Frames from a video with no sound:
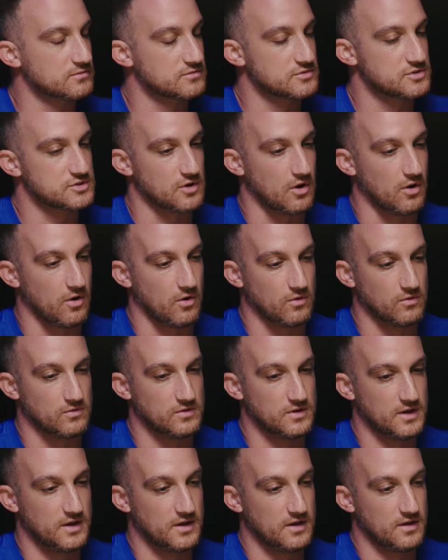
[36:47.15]
So
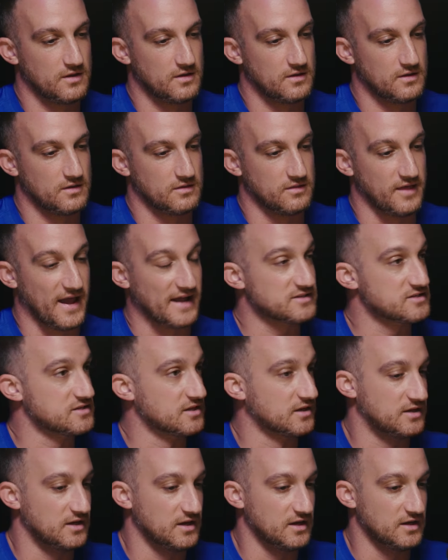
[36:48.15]
that's the
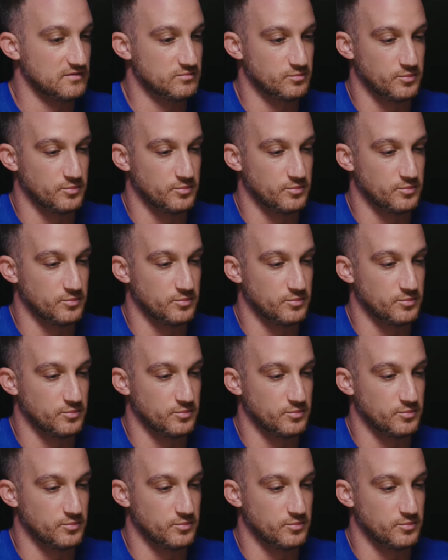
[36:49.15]
key.